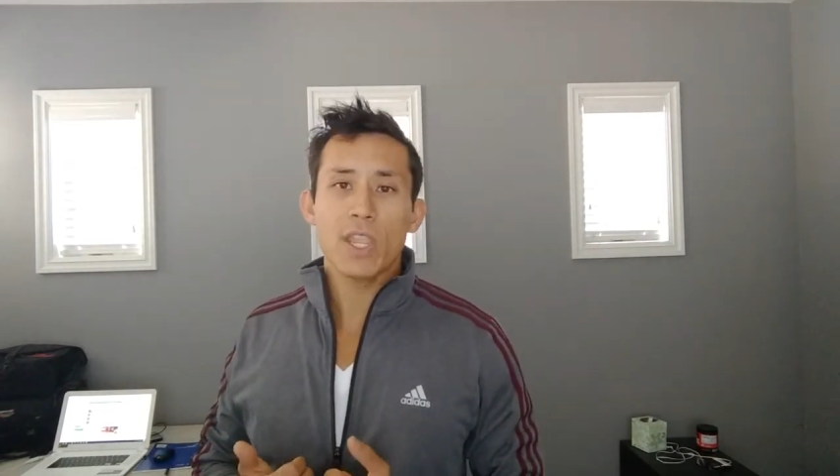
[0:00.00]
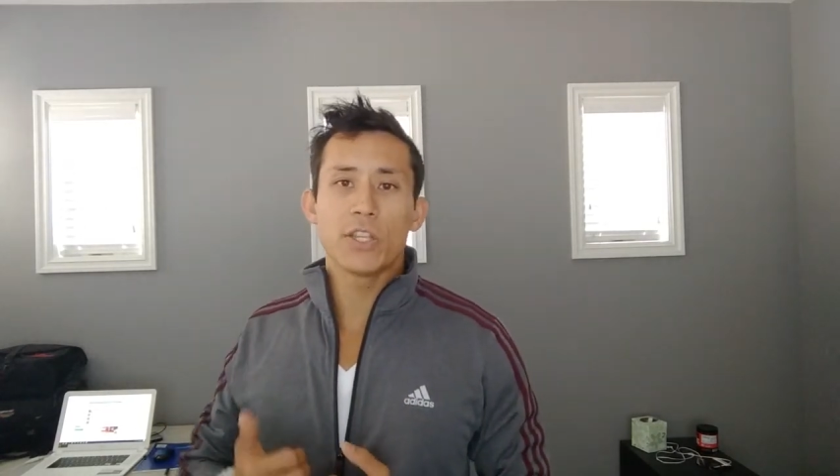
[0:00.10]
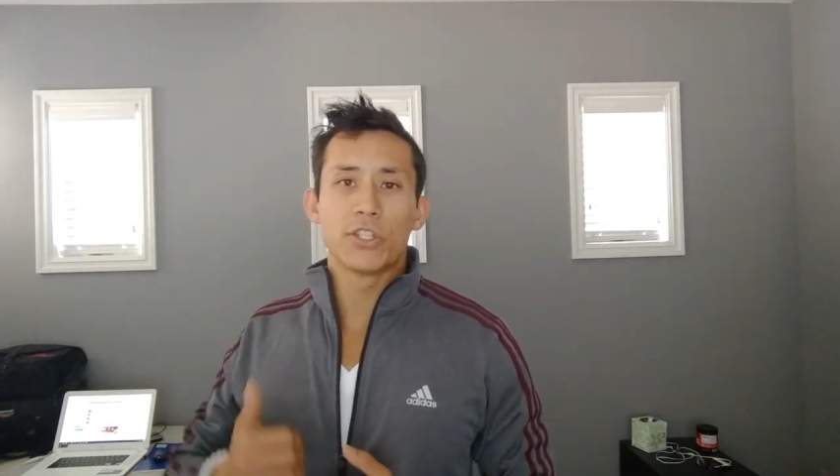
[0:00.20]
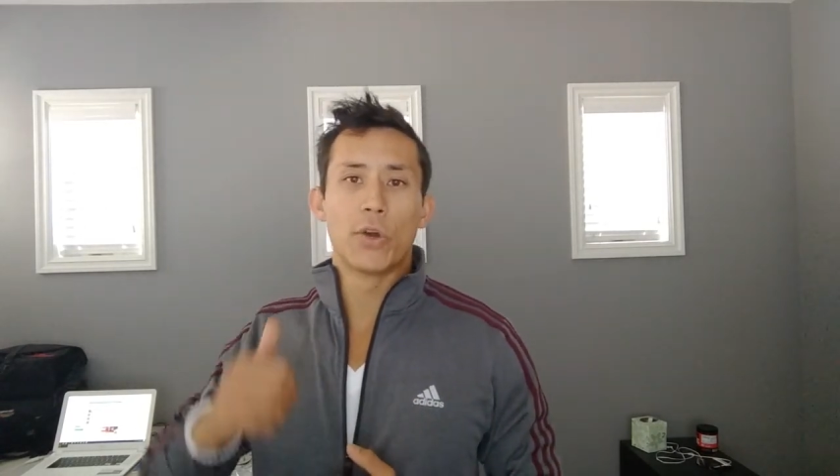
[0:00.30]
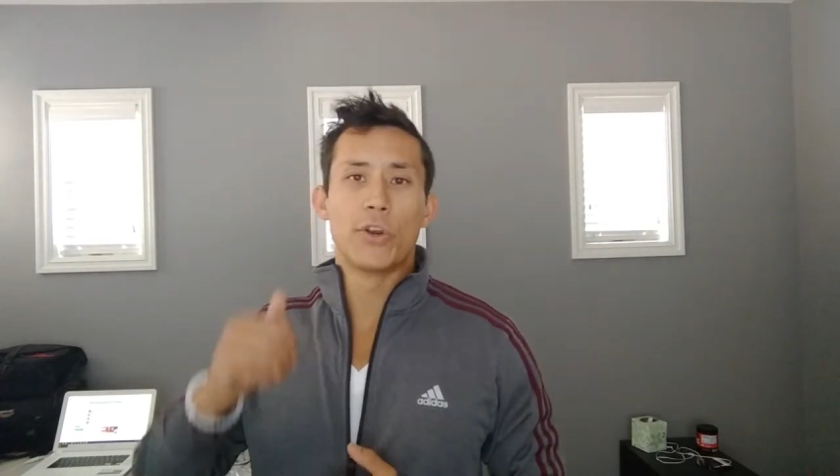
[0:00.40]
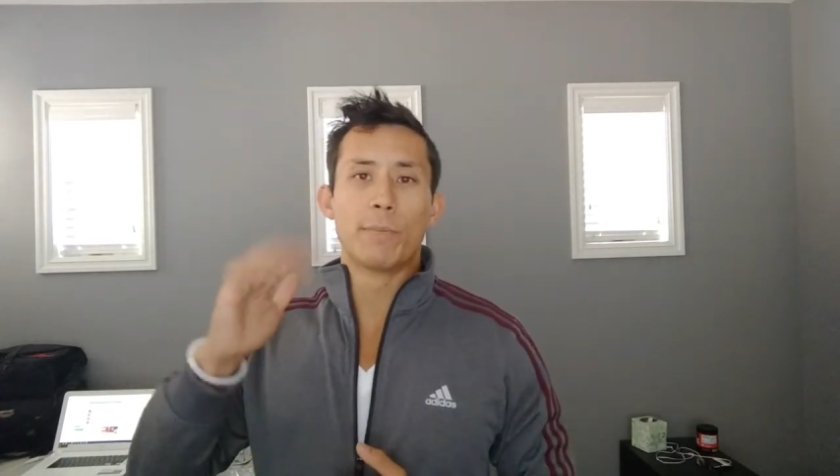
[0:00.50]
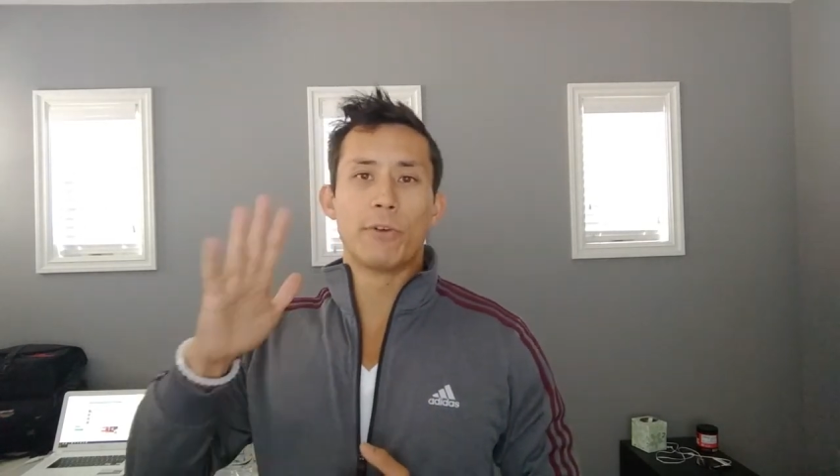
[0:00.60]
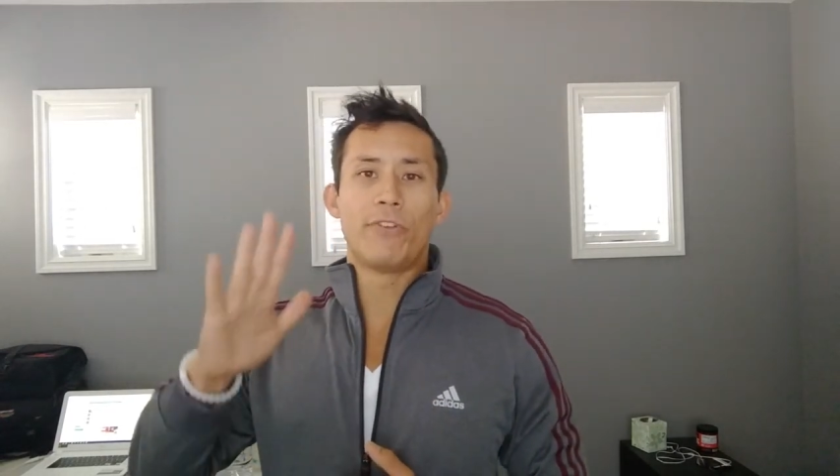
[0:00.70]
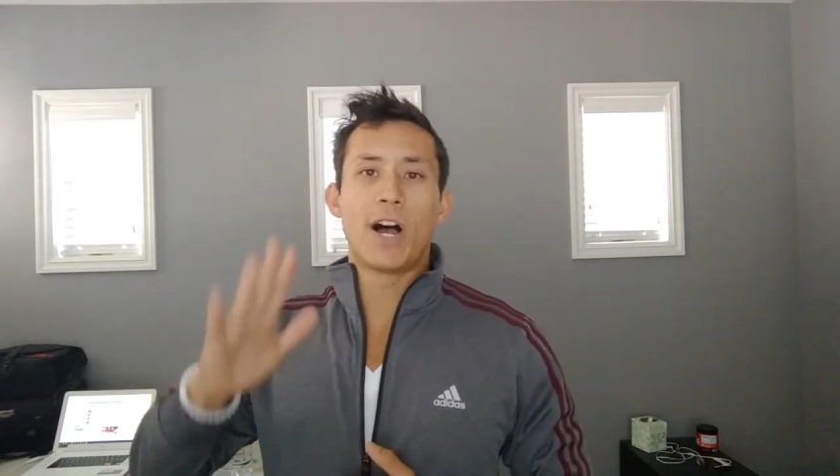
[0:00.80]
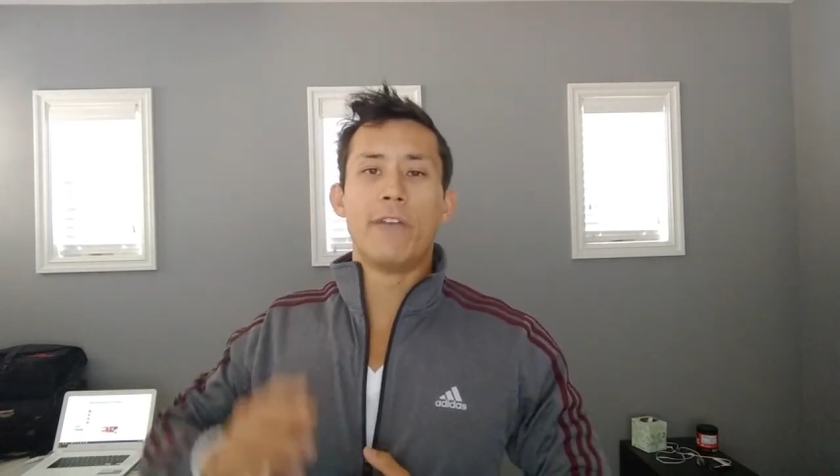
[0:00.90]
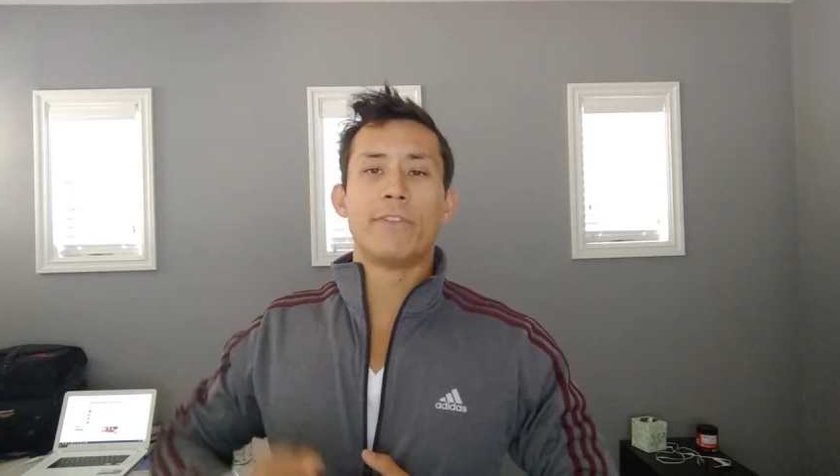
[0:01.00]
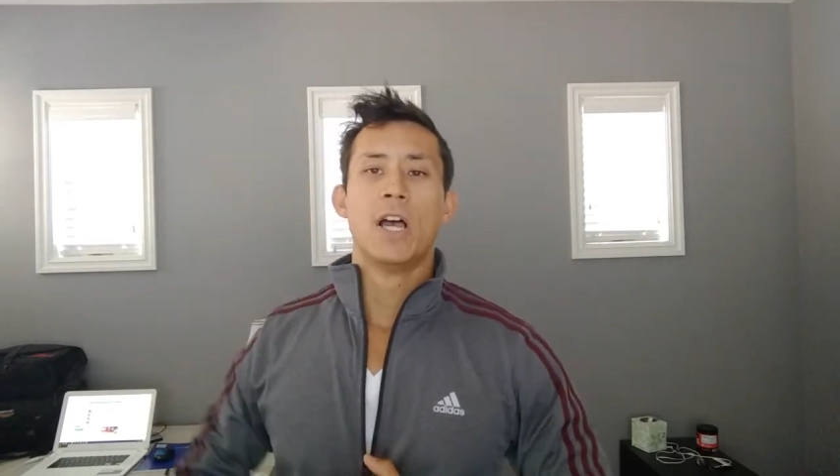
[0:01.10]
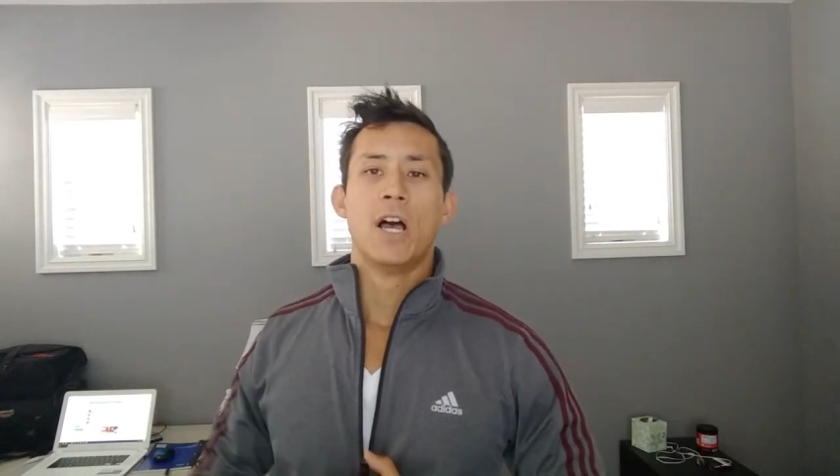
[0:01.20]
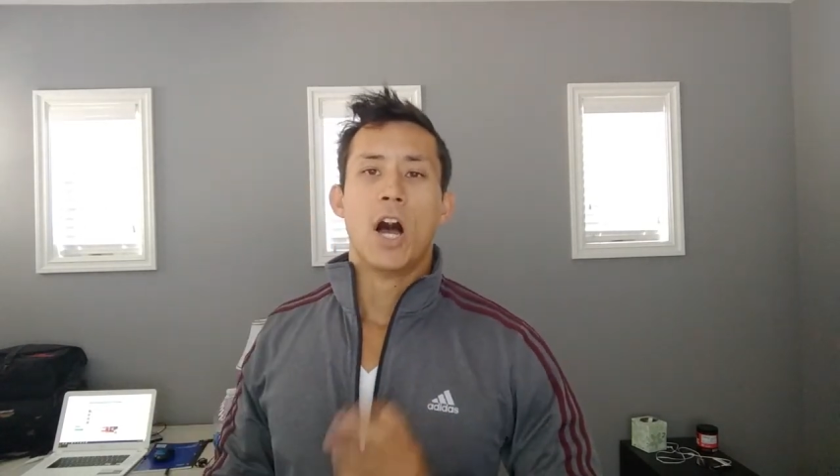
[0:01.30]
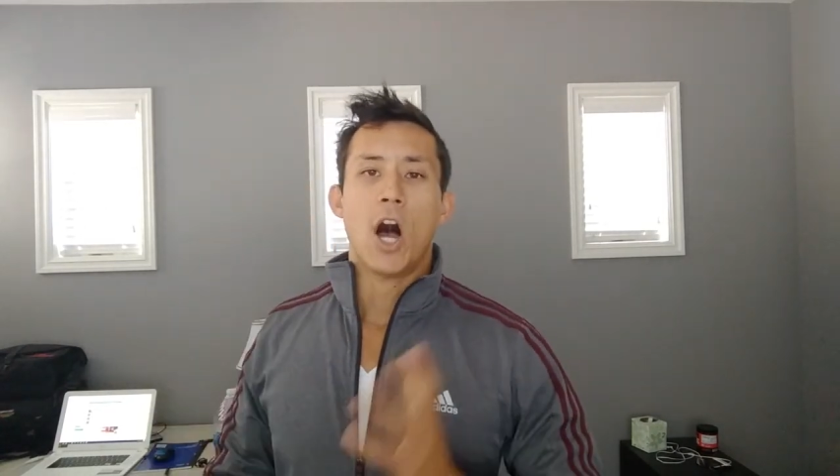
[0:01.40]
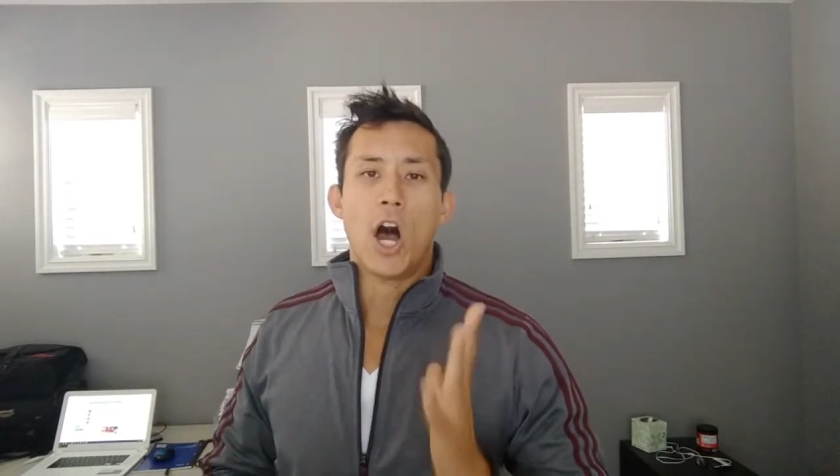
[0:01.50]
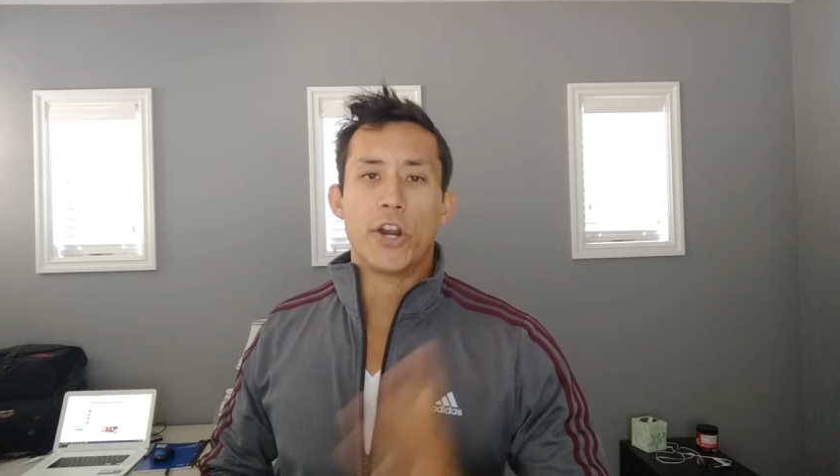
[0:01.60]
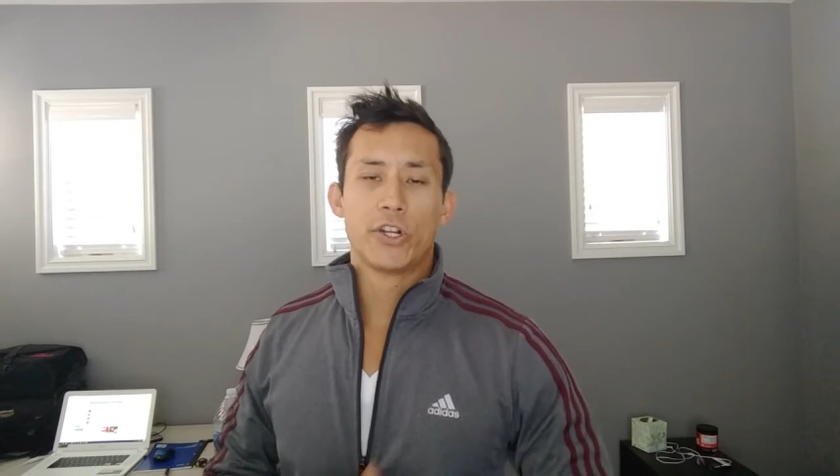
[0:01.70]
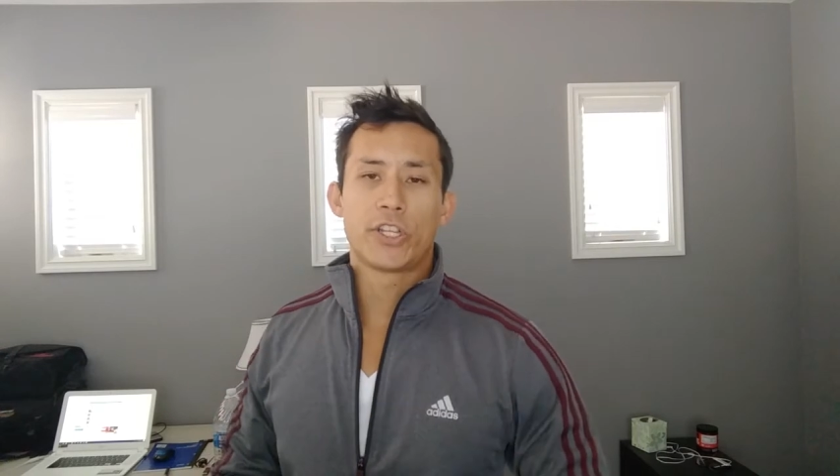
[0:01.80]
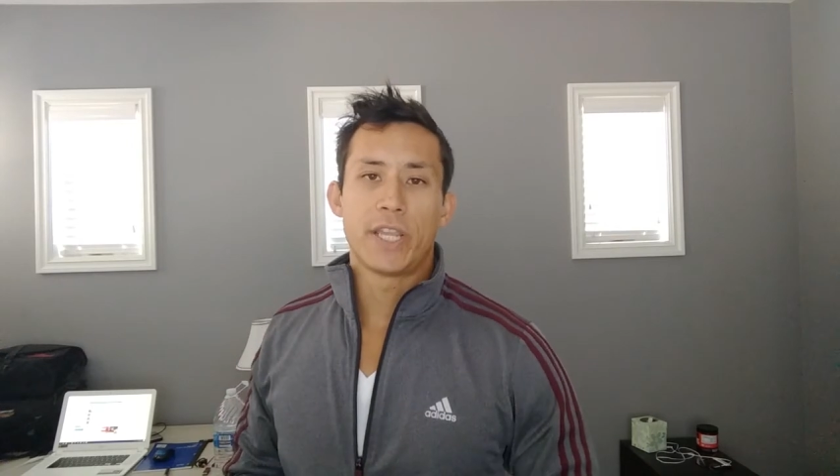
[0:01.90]
So number 5,
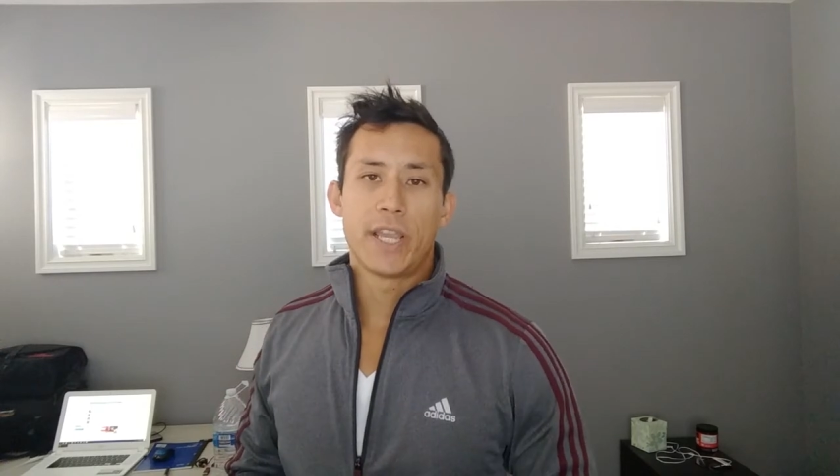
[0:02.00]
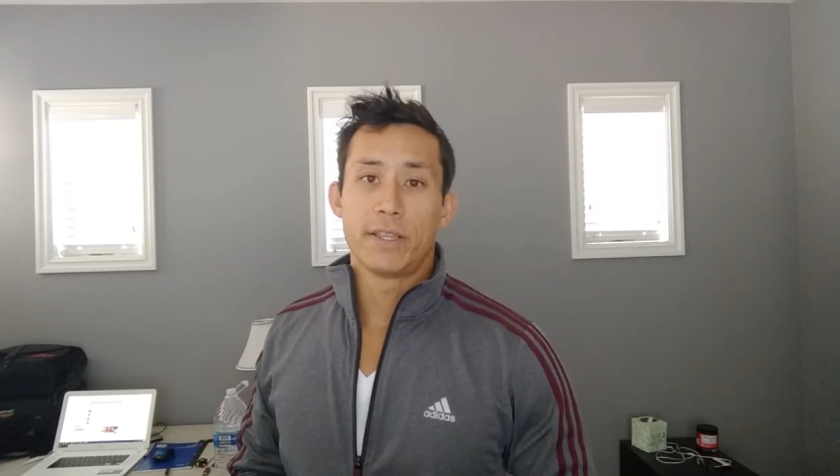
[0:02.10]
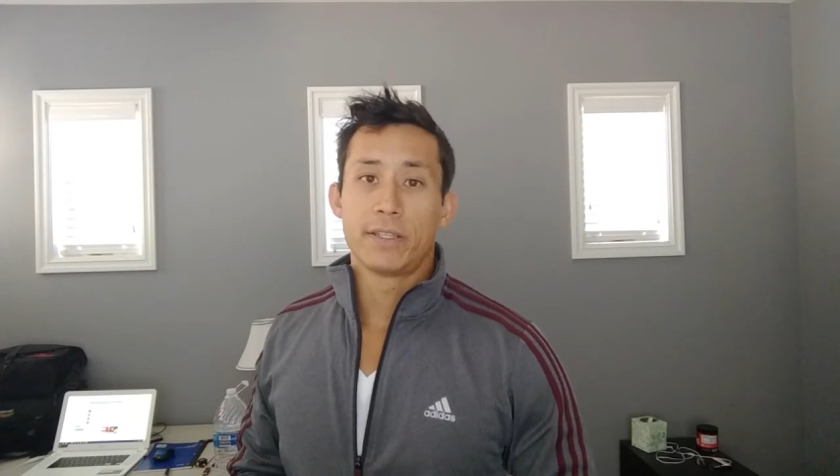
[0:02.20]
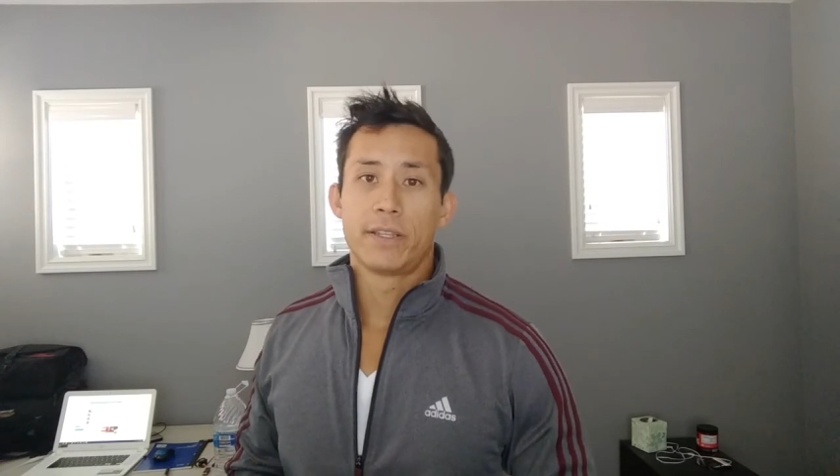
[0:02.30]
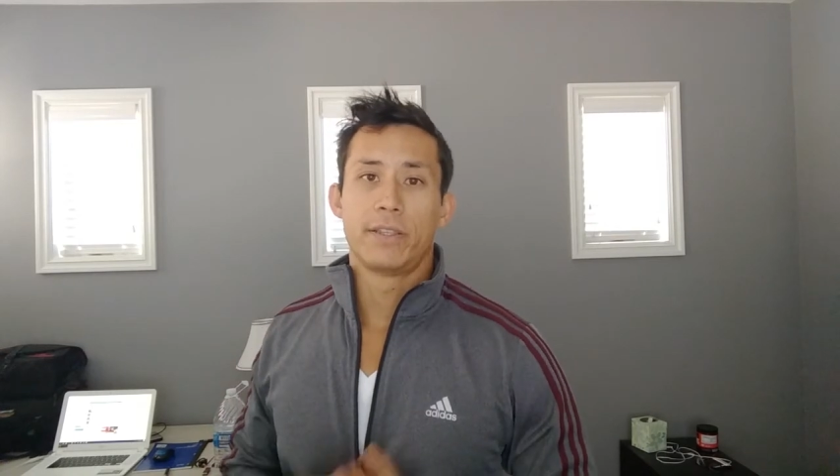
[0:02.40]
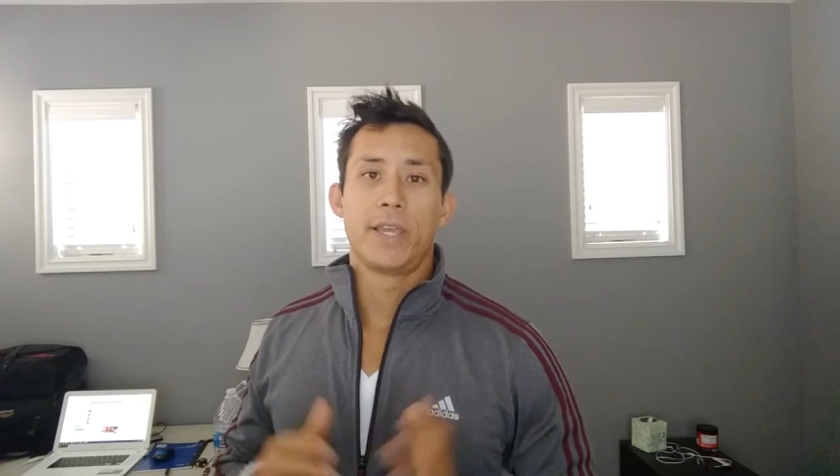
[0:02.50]
understand